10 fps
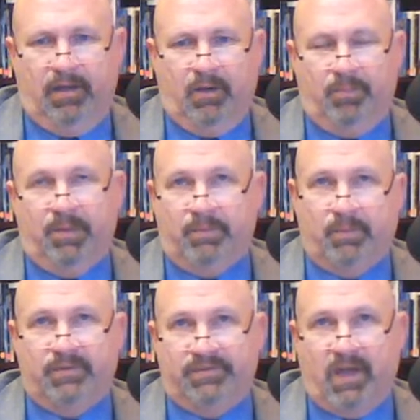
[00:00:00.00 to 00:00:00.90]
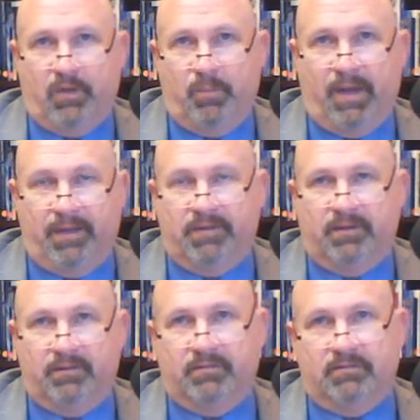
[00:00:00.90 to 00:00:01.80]
or people with psychopathic
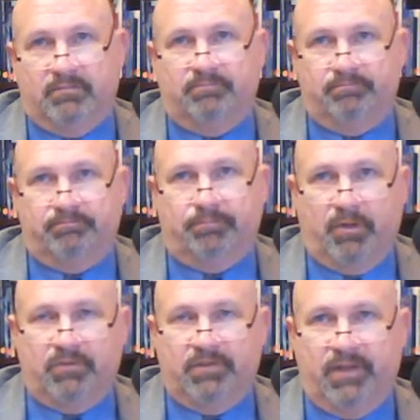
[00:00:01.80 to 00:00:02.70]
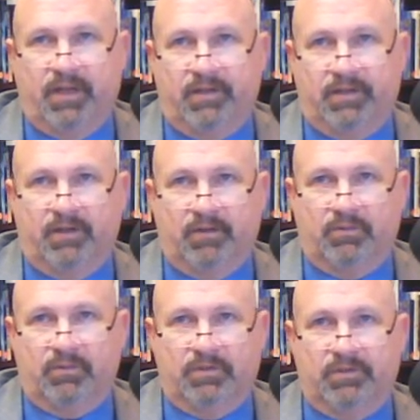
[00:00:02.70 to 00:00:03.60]
personality
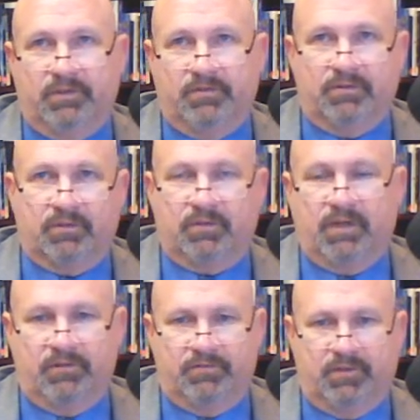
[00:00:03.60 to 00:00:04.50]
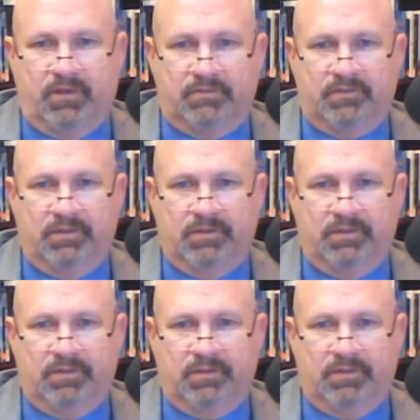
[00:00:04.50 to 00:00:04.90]
characteristics or constructs,